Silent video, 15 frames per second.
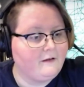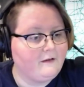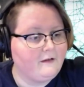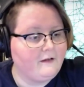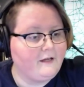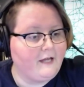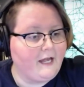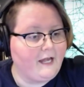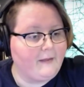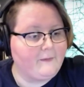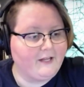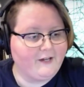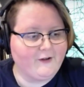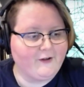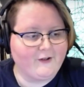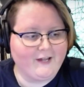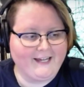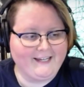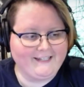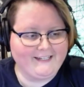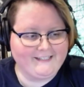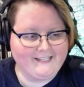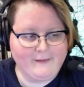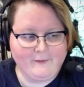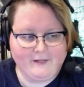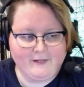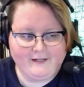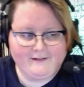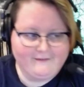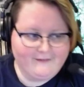Amulet. Okay. See amulet.
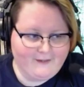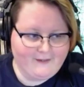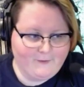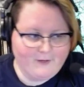There we go.